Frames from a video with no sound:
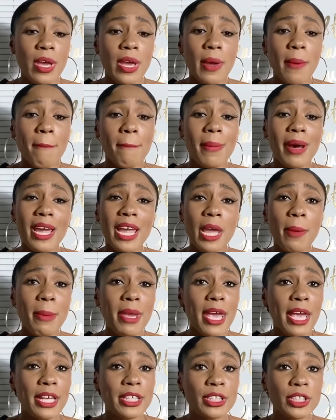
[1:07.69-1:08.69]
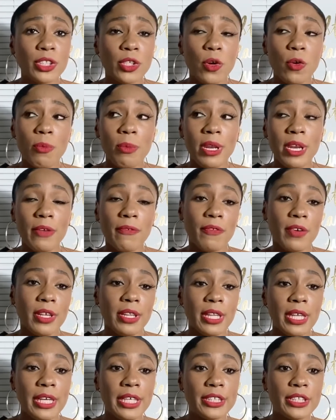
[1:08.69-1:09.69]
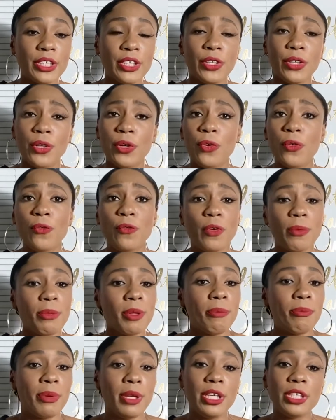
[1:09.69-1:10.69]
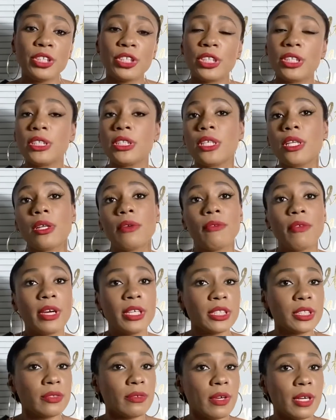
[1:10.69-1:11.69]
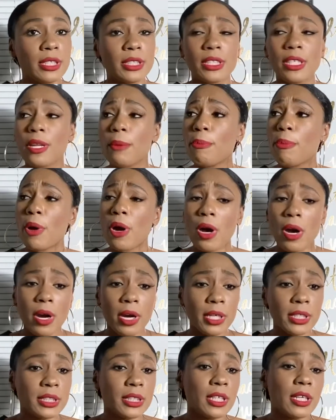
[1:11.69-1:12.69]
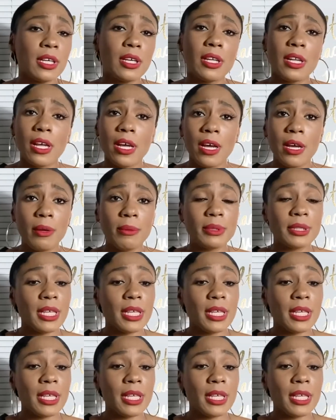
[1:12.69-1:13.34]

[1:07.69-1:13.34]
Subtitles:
Miami has so many fun things to do, from the beaches to the restaurants to the bars to the clubs